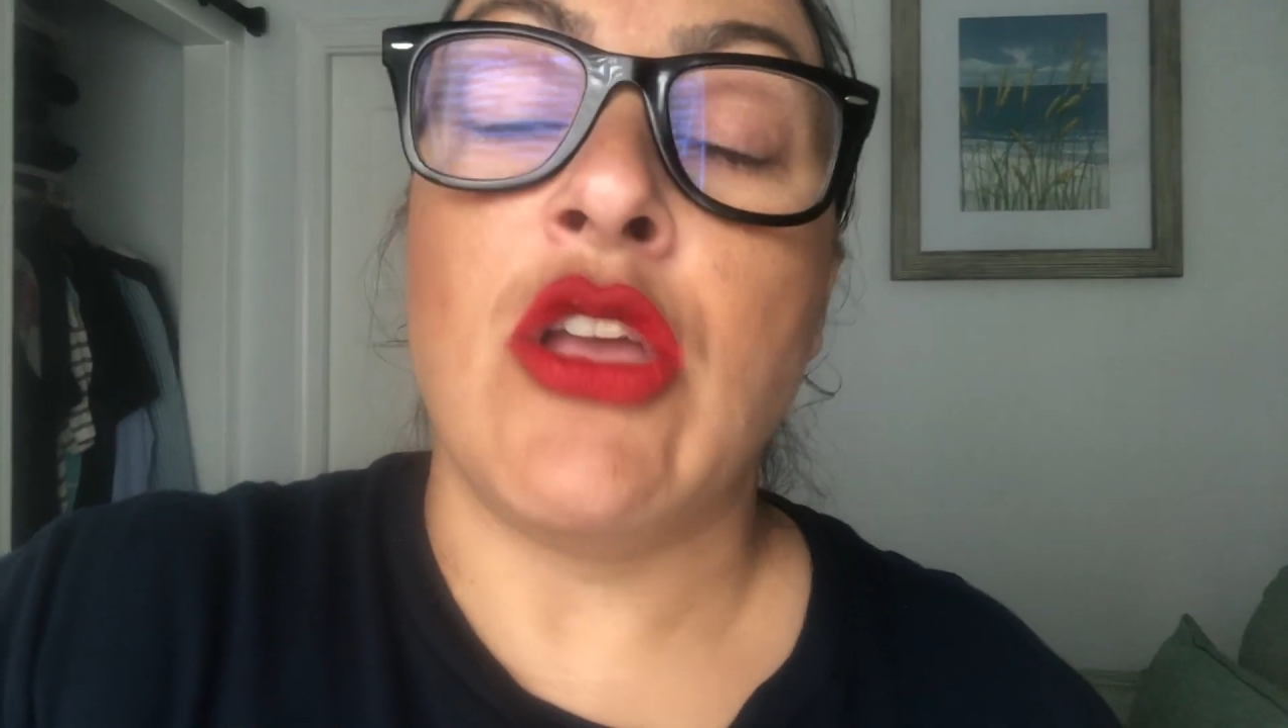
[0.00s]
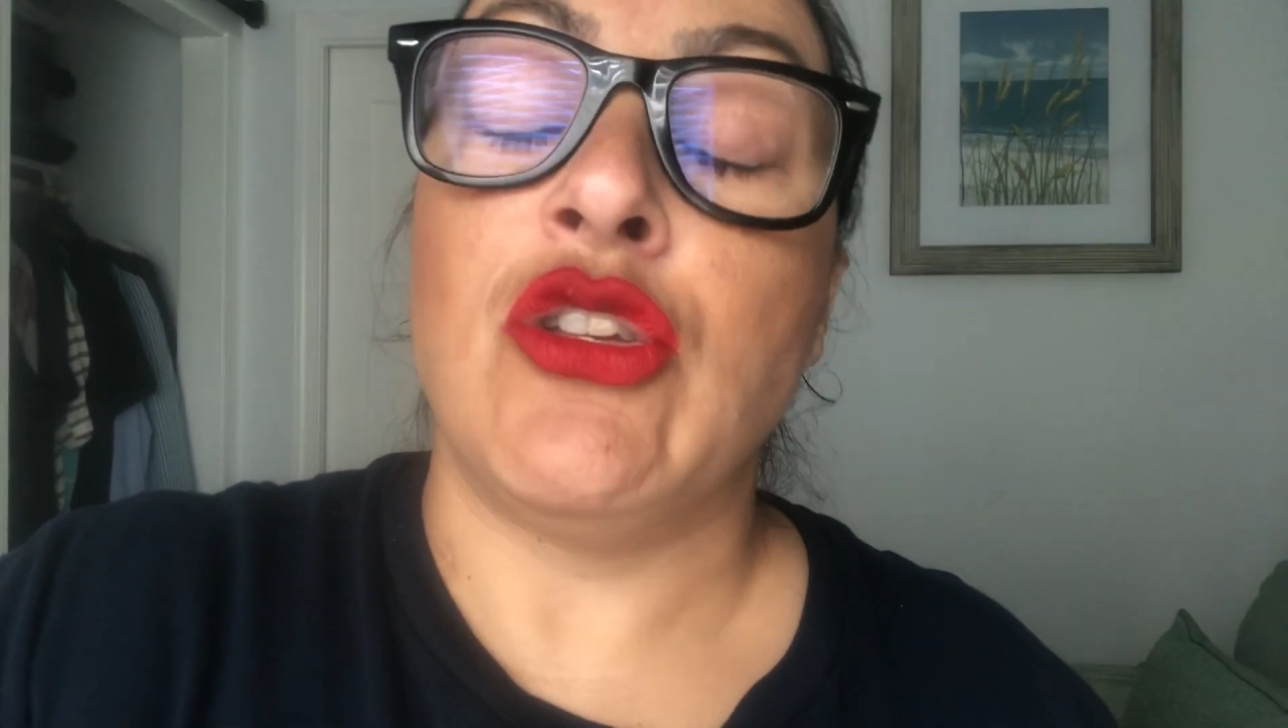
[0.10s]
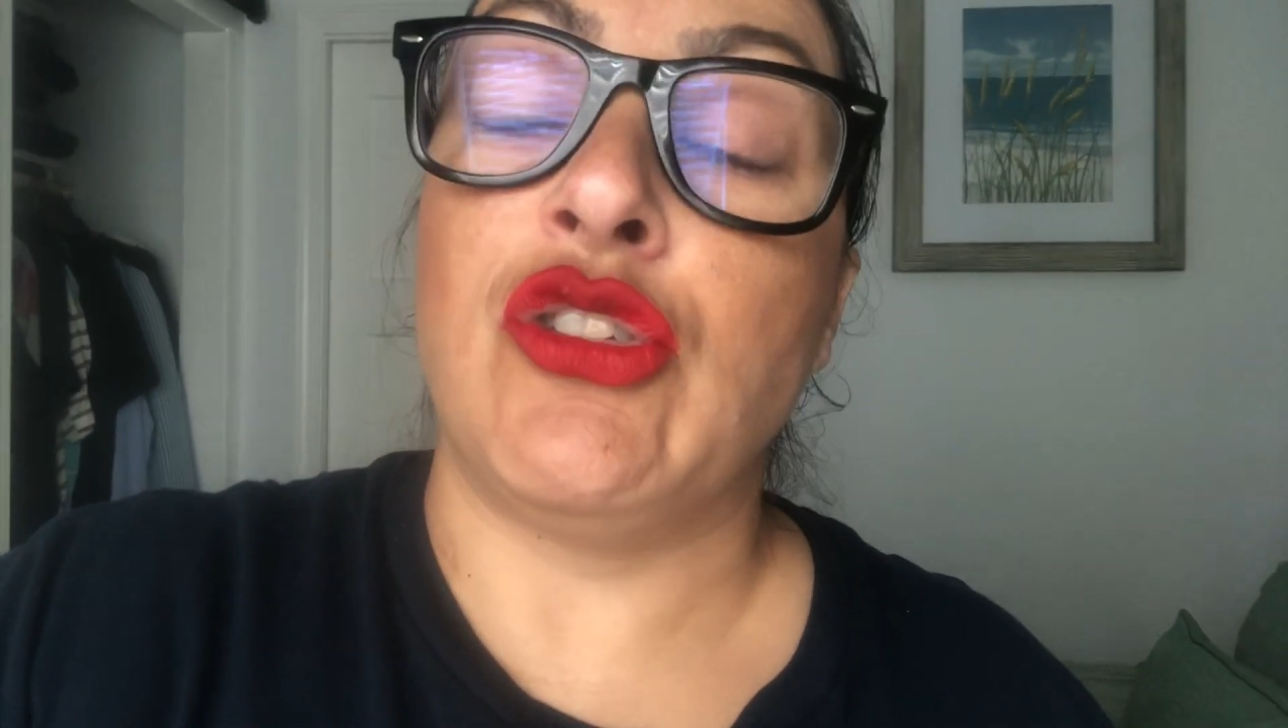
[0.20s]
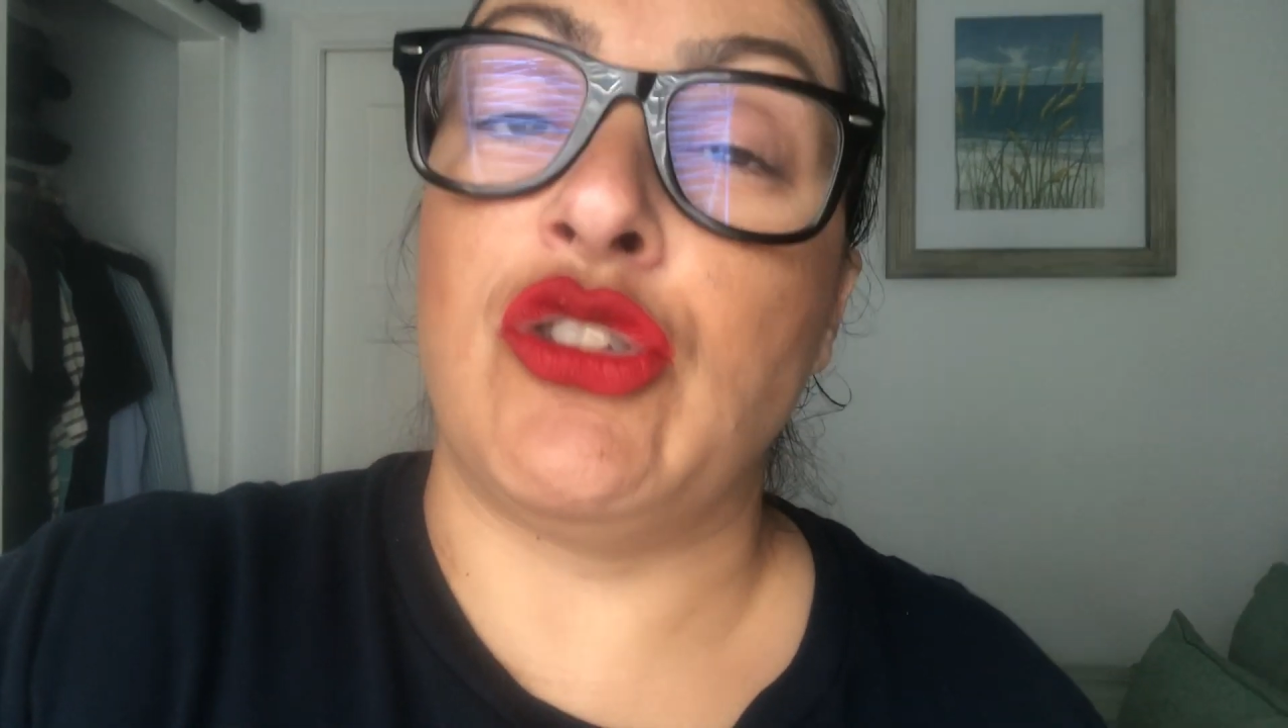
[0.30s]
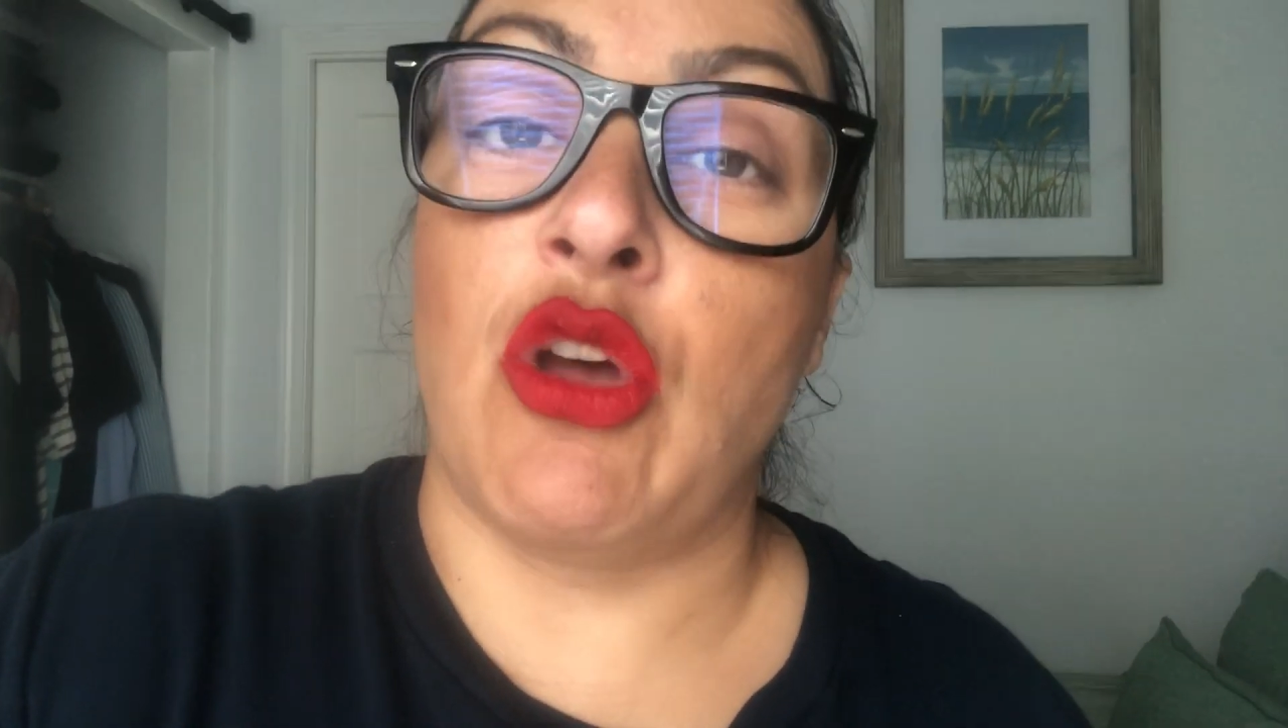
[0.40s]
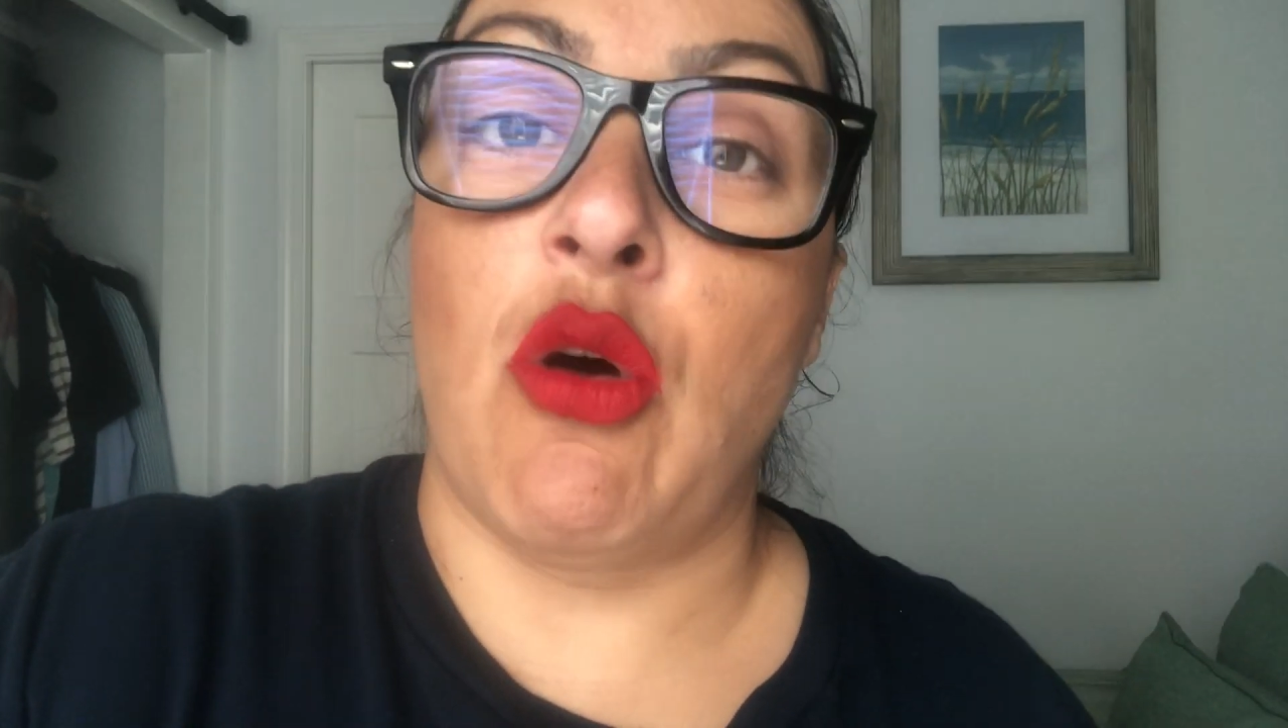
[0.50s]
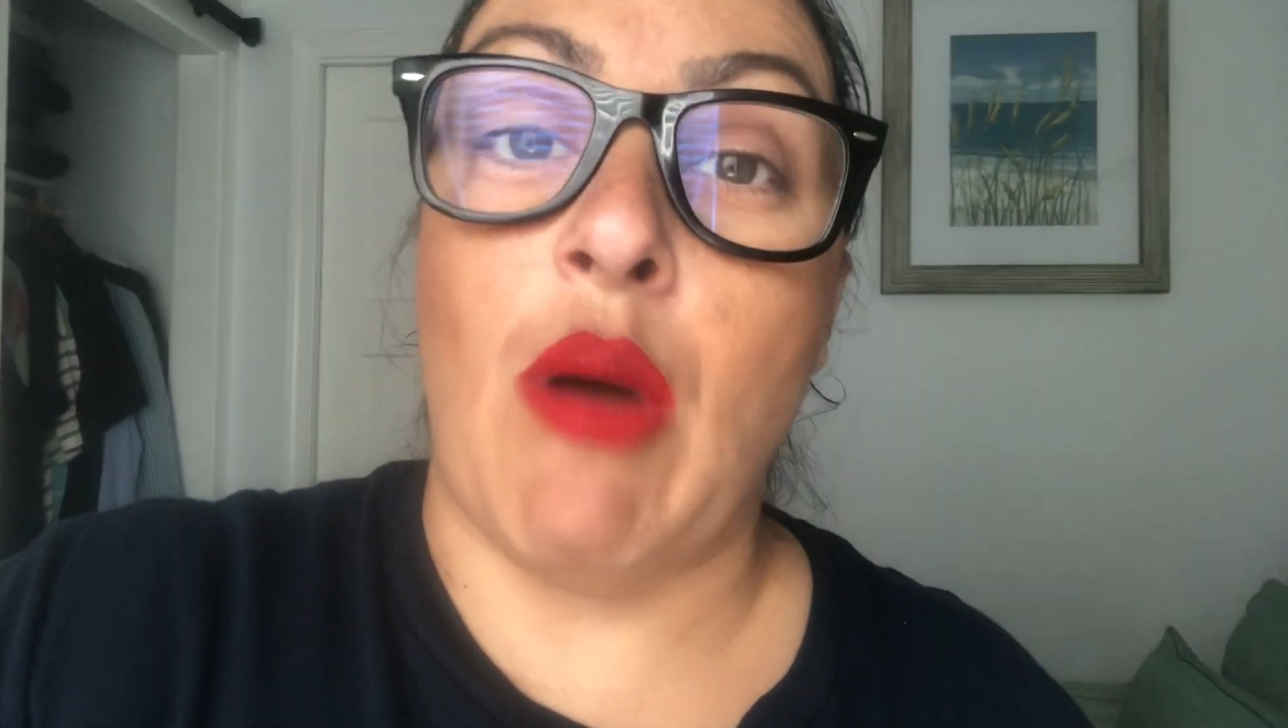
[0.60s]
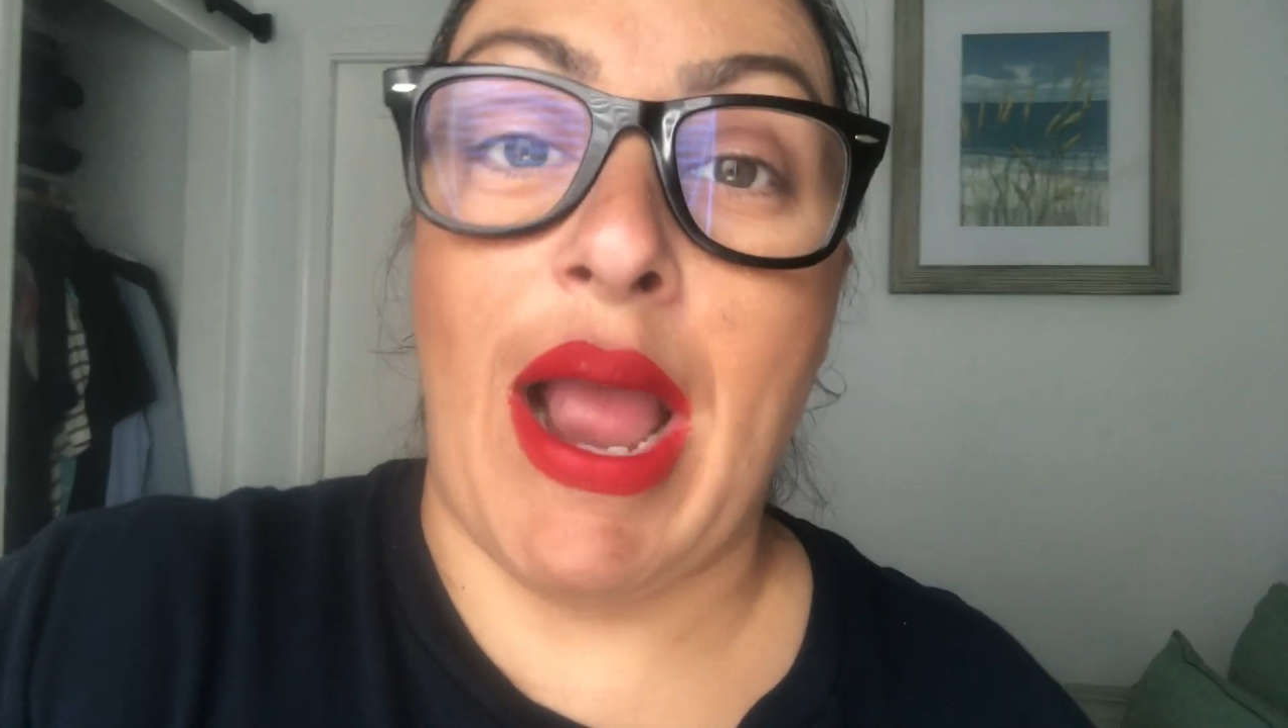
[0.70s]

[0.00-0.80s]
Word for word: So